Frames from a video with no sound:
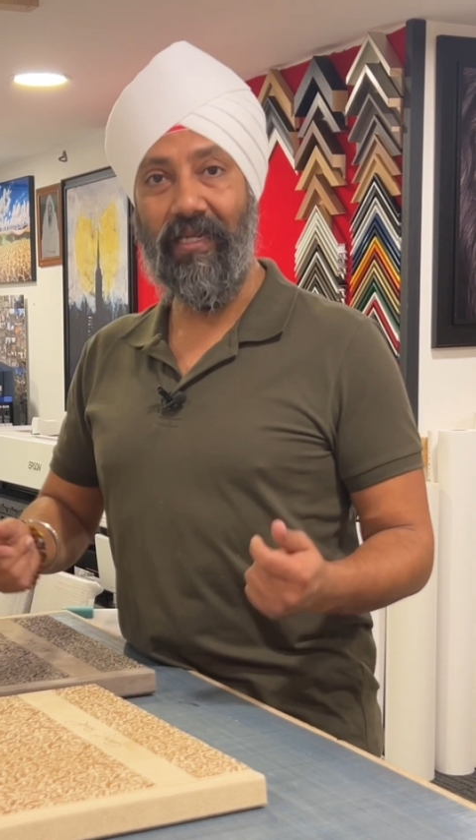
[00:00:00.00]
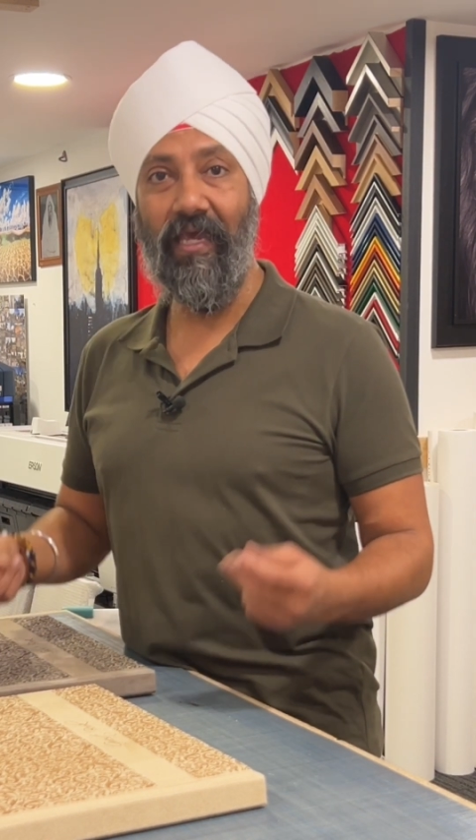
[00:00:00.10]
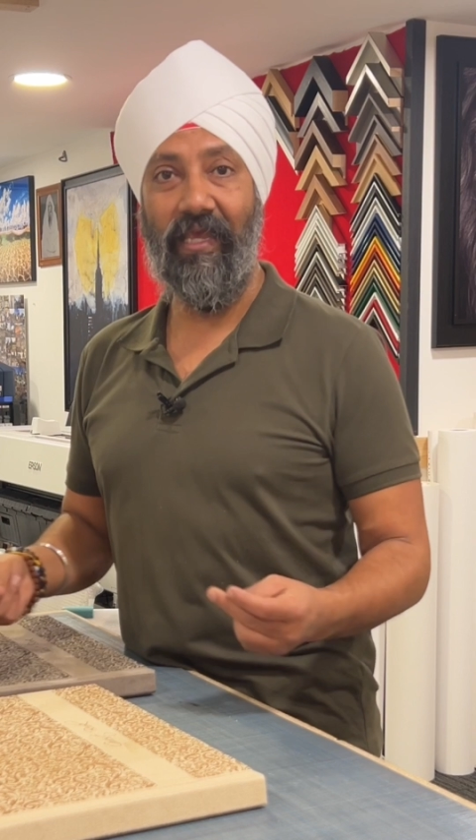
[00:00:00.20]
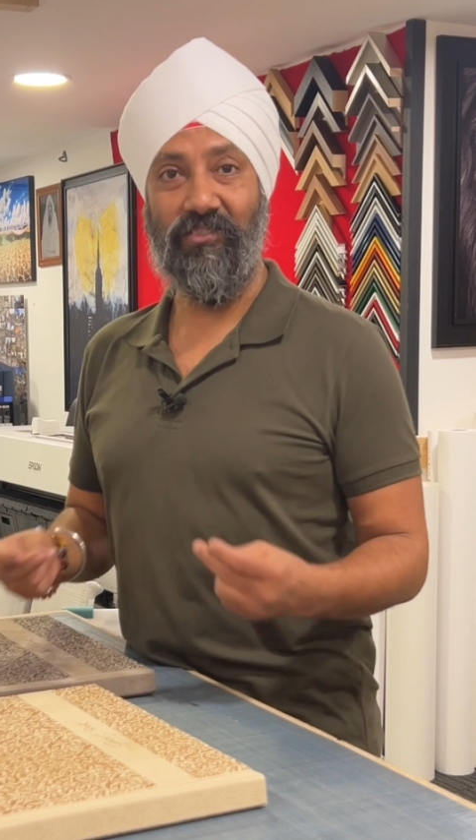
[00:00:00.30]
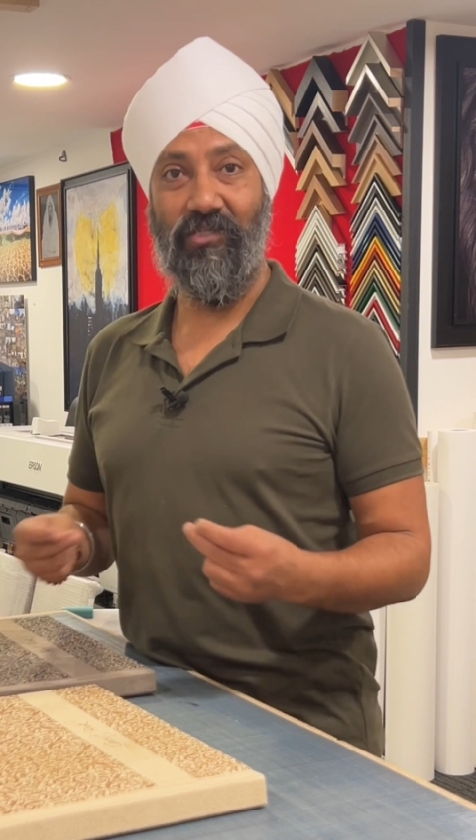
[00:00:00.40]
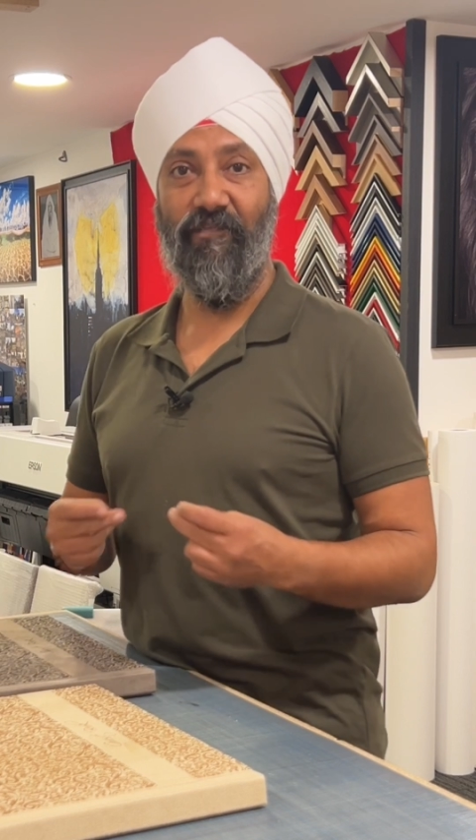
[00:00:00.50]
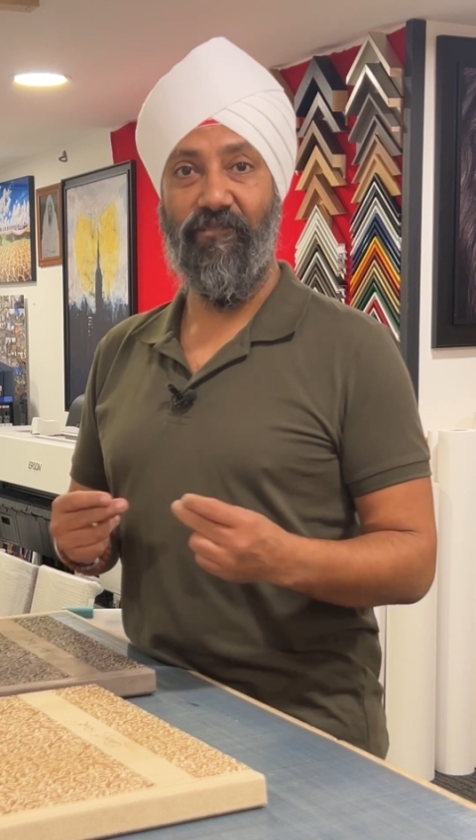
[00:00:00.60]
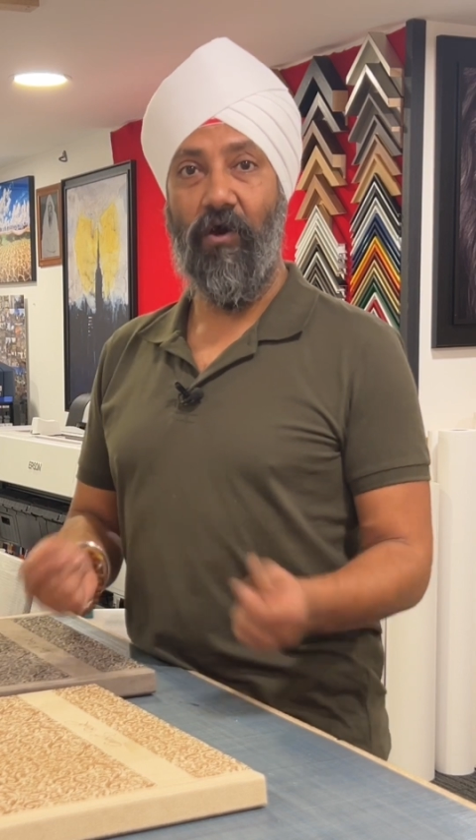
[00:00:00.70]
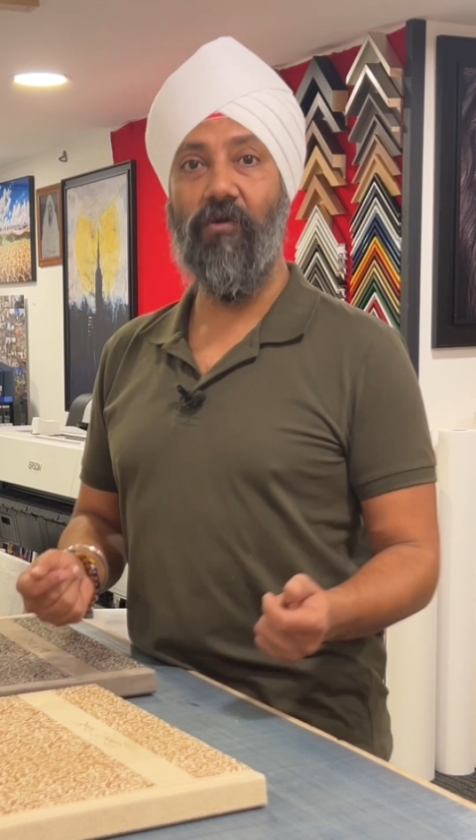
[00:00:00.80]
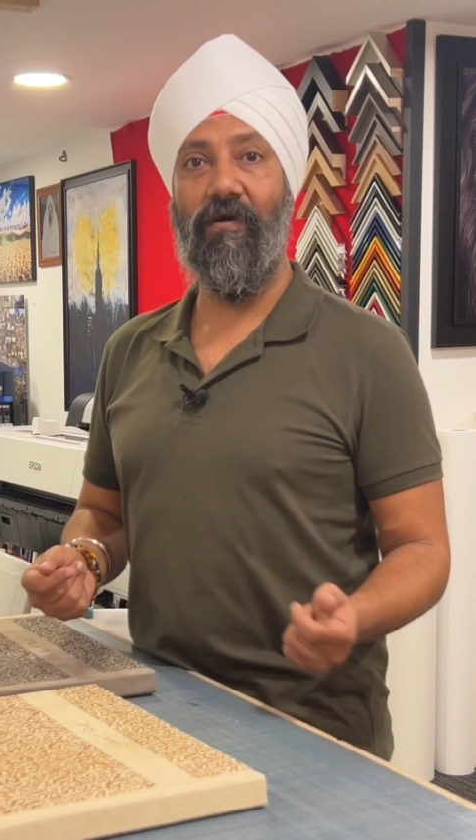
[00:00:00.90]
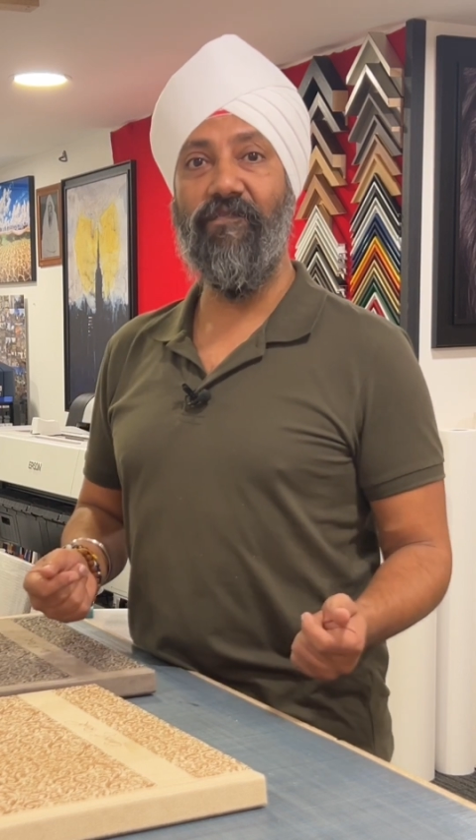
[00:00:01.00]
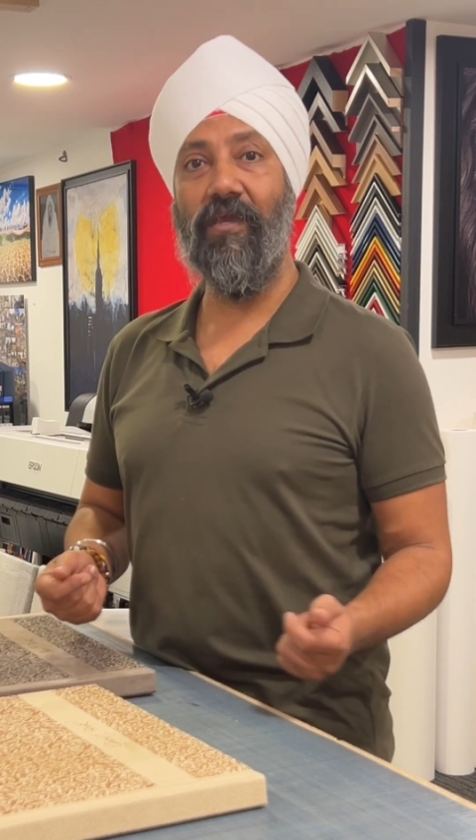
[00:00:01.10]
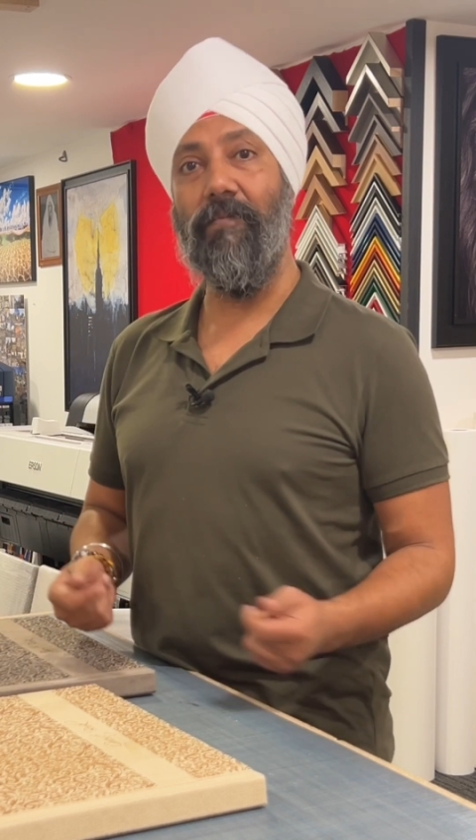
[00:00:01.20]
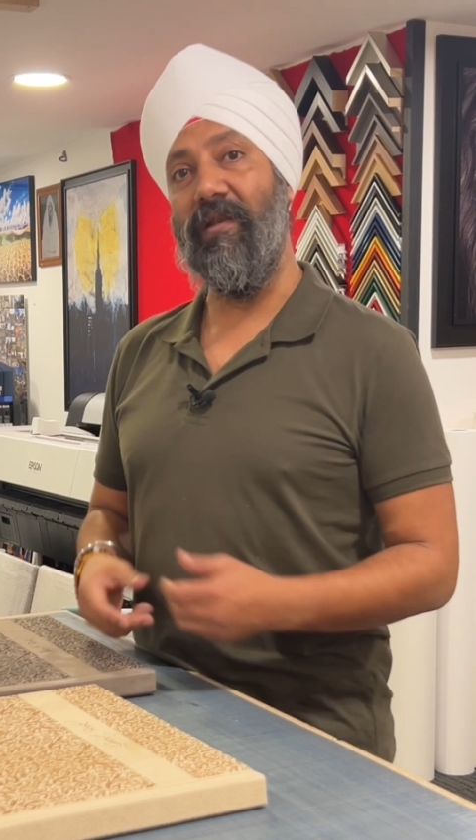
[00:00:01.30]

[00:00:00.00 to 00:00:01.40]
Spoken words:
day and start photographing them,